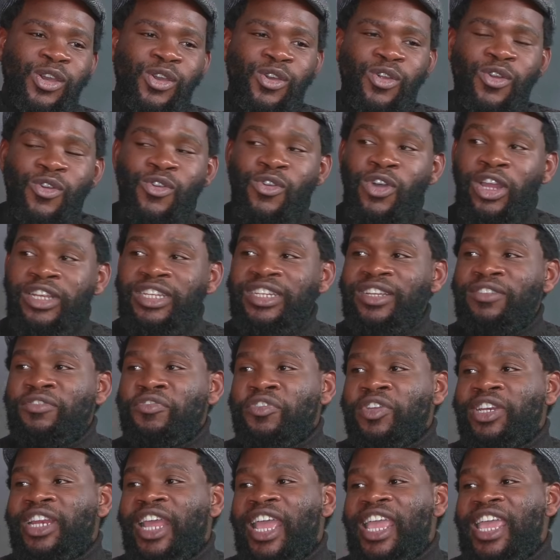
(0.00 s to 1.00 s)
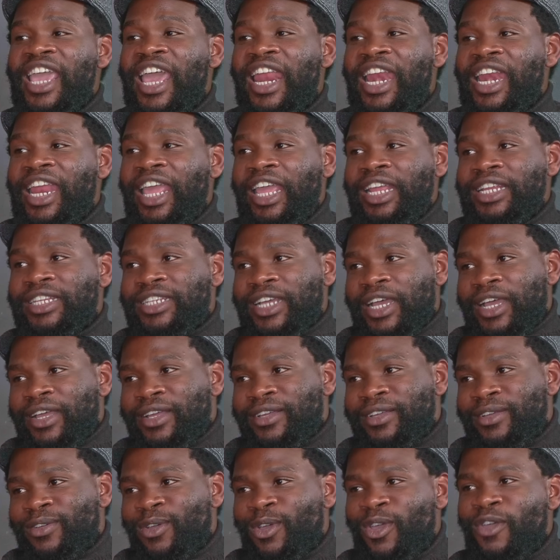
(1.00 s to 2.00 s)
Not even a year later,
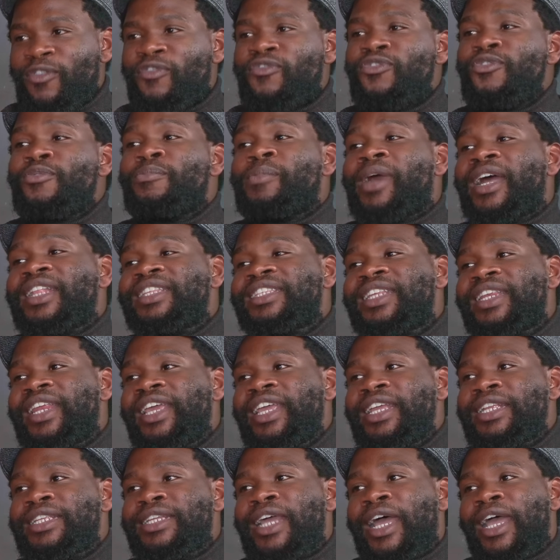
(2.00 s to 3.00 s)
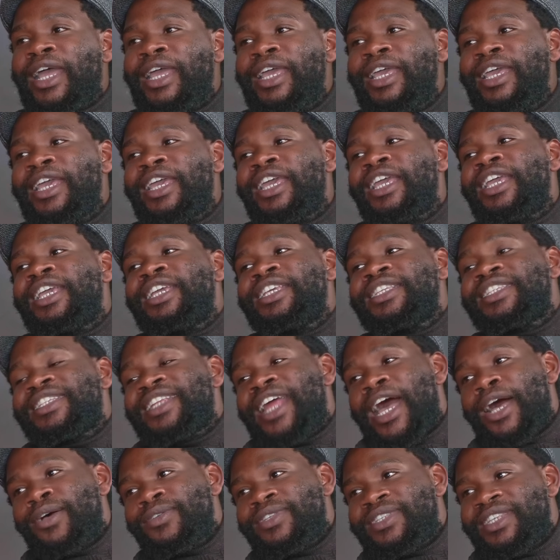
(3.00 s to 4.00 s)
a few months later, he's
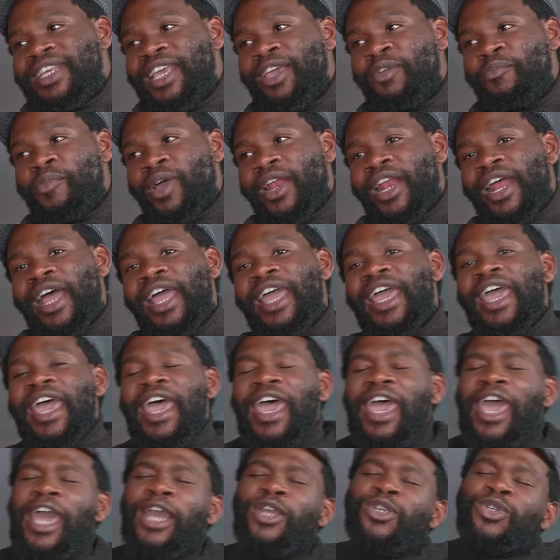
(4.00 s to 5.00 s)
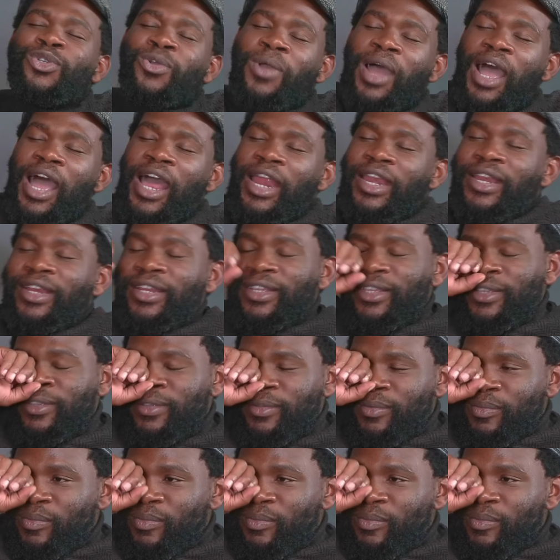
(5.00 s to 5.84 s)
now saying, but actually,